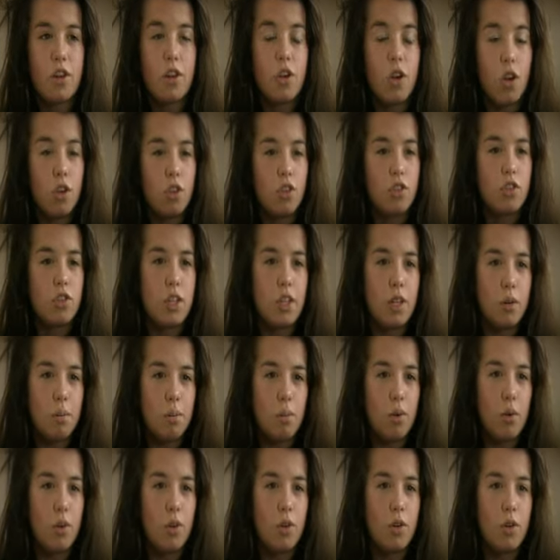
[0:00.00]
culturally
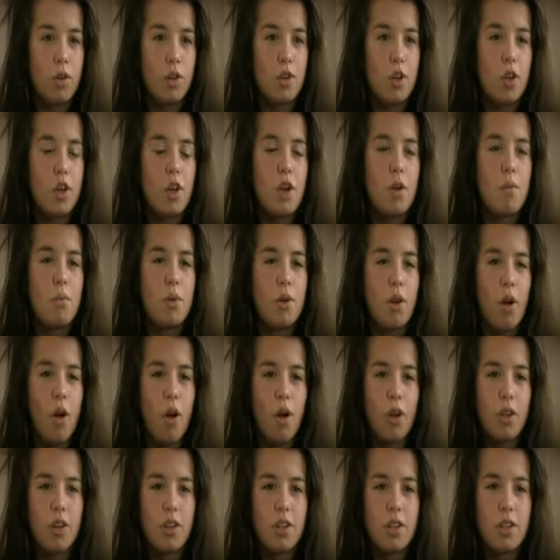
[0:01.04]
important but
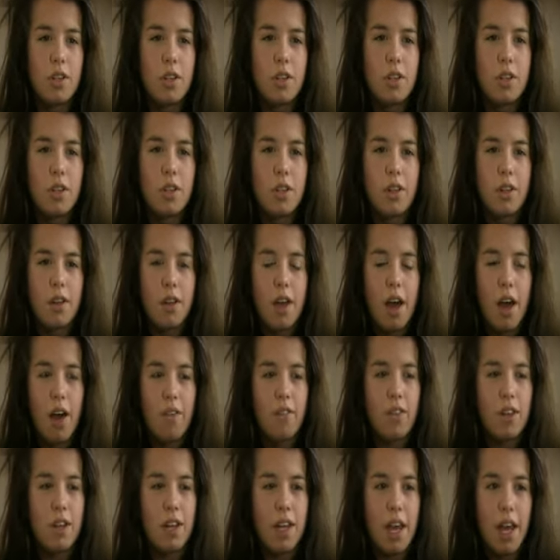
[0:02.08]
aren't
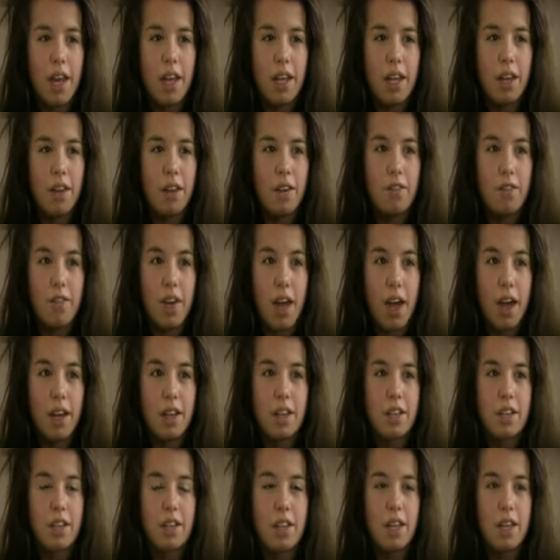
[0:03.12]
having any
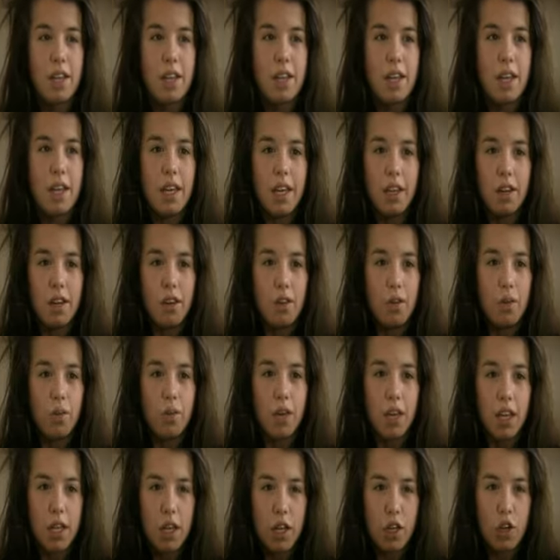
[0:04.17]
effect, you know,
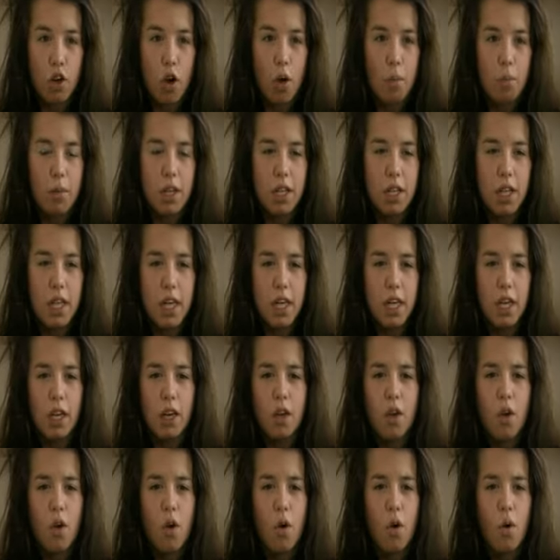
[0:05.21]

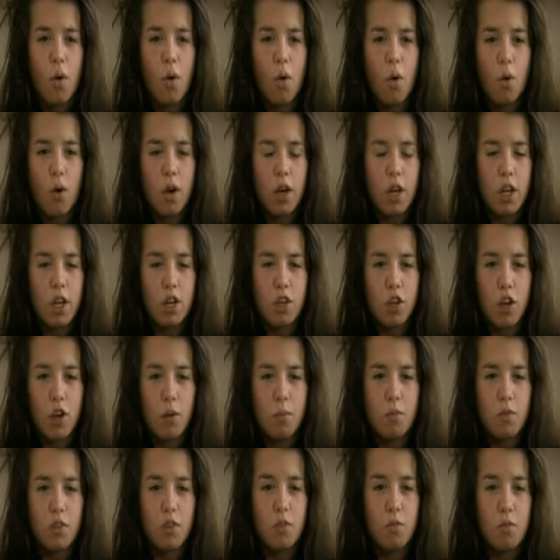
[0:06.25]
economically or in
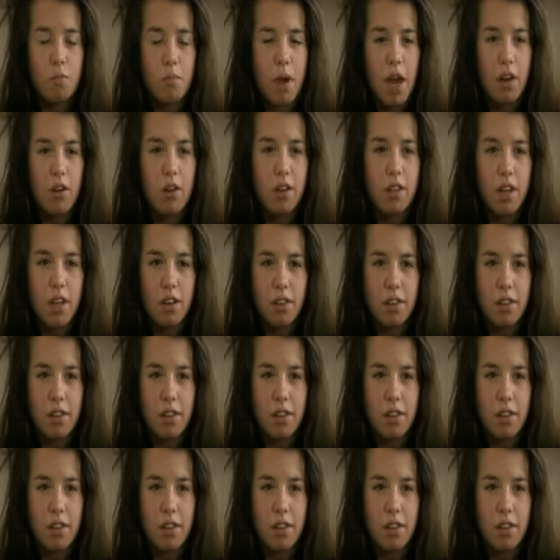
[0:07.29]
terms of bettering their